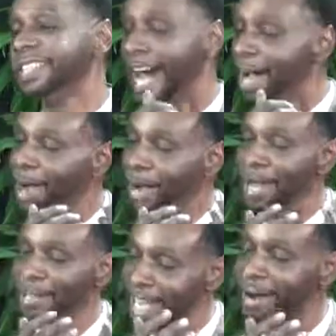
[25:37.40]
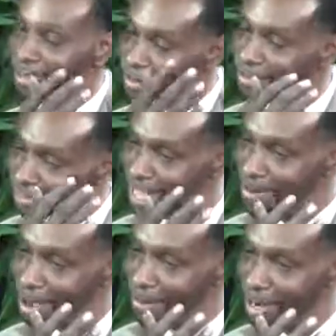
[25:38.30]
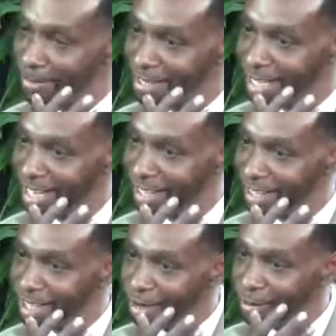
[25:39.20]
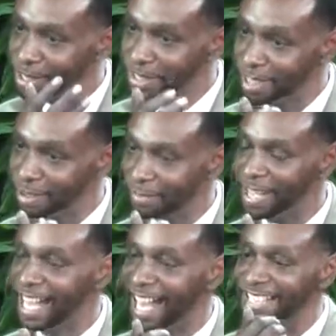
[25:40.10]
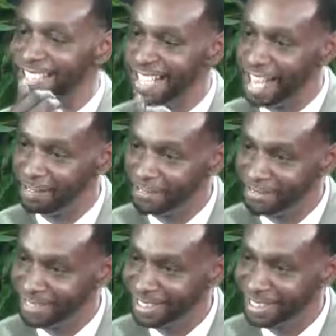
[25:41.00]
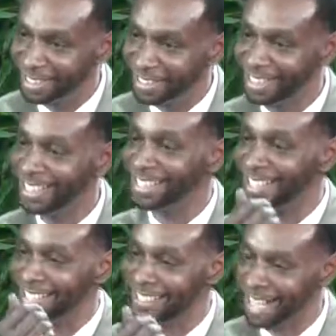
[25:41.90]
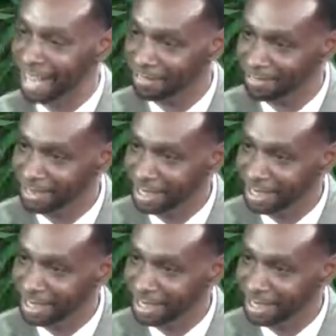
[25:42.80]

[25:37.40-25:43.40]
I want you to think about what I'm saying. We're still looking for a death is a death.